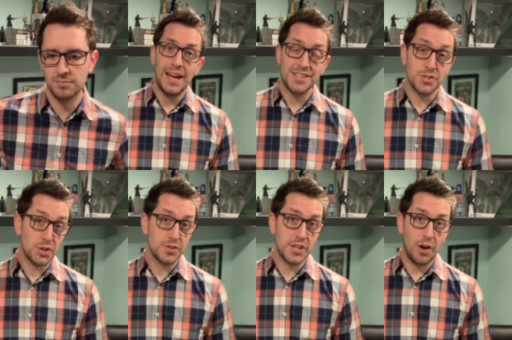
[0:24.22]
as it
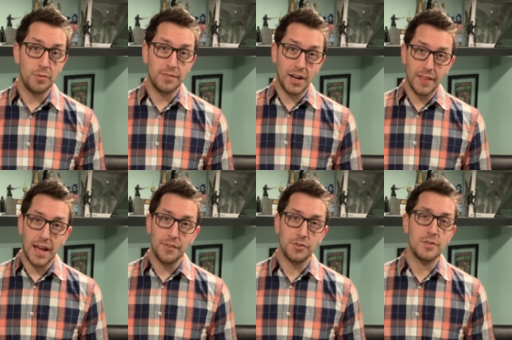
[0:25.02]
turns out, finding the
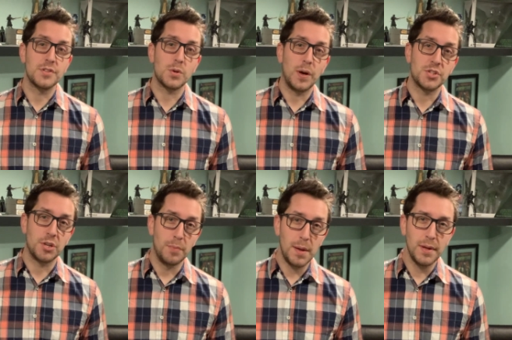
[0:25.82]
answer to this
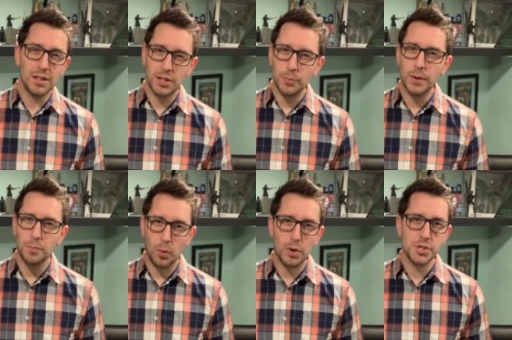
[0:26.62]
question may be a little bit
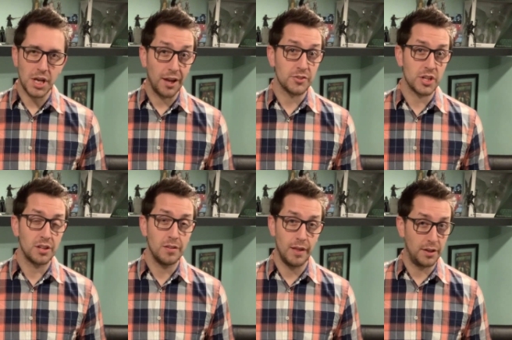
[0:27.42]
more
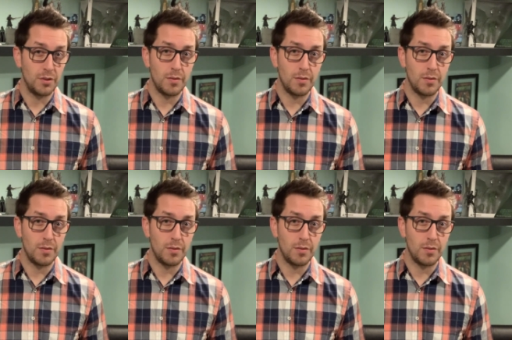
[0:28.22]
challenging than you